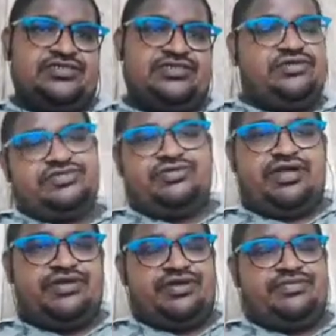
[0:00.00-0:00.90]
So
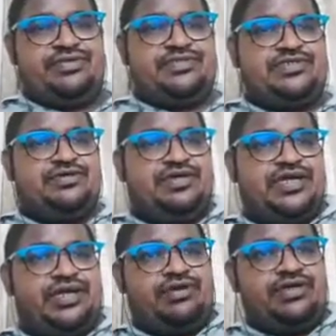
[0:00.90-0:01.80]
whatever it may be. So here
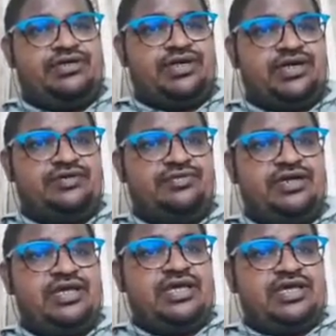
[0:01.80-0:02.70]
I want to convert
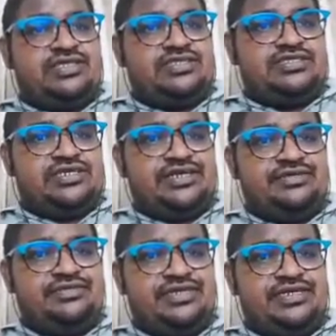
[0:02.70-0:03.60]
the
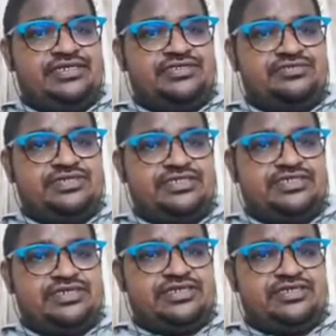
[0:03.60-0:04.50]
centimeters to
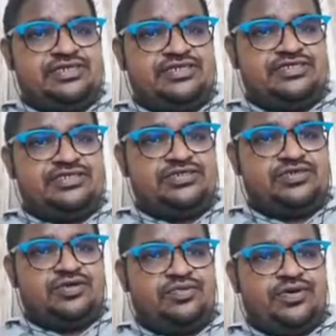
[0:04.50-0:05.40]
meter. That is
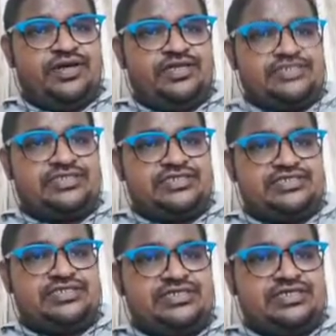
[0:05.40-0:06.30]

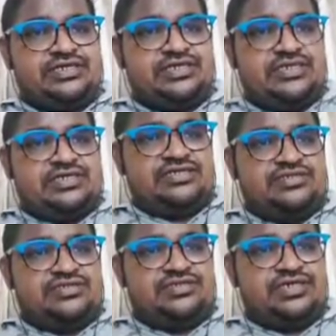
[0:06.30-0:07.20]
0.6
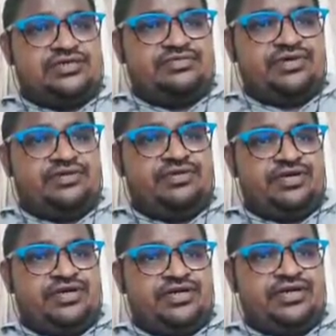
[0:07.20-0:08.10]
into 10 power
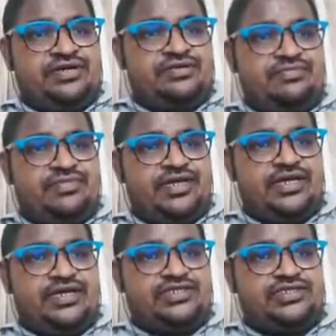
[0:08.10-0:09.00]

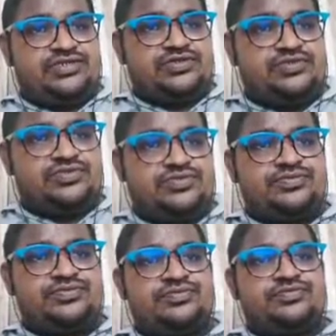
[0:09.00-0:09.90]
minus 2
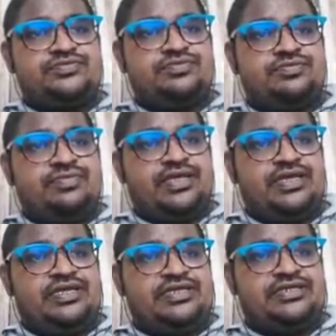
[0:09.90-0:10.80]

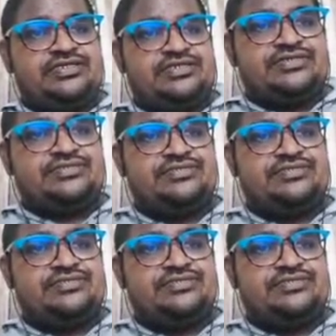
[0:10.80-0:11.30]
meters.